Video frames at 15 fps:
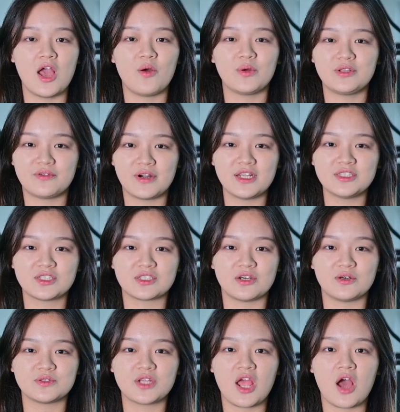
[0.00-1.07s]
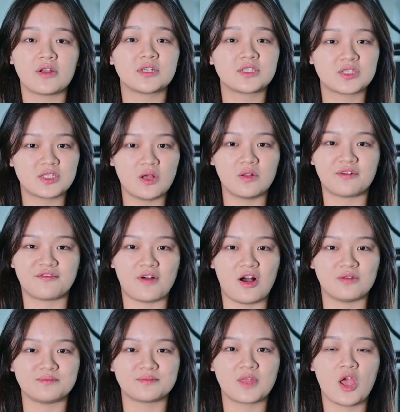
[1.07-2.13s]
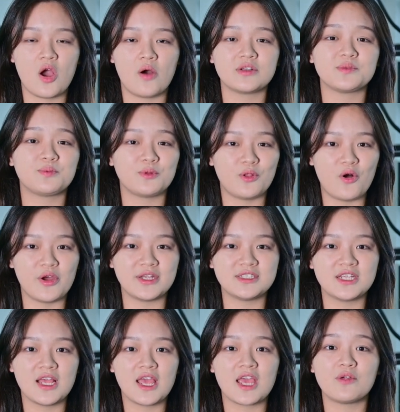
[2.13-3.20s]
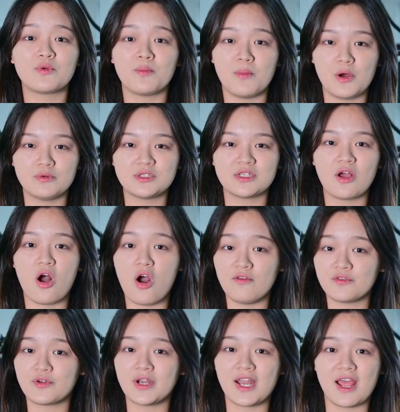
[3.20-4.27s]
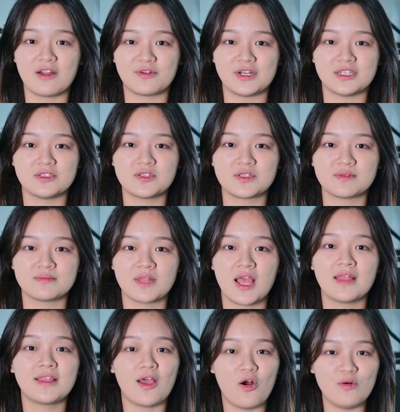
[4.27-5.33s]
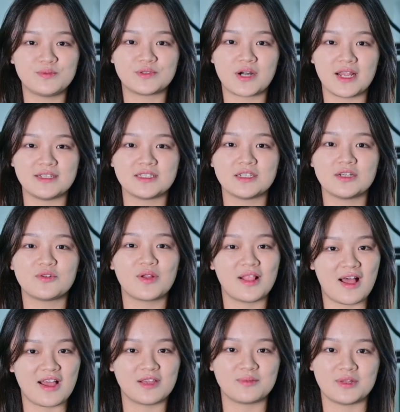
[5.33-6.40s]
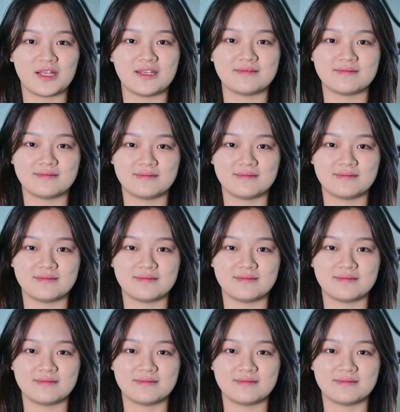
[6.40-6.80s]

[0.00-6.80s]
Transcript: When they were installed on a solar farm or deployed in remote off-grid areas, they operate reliably.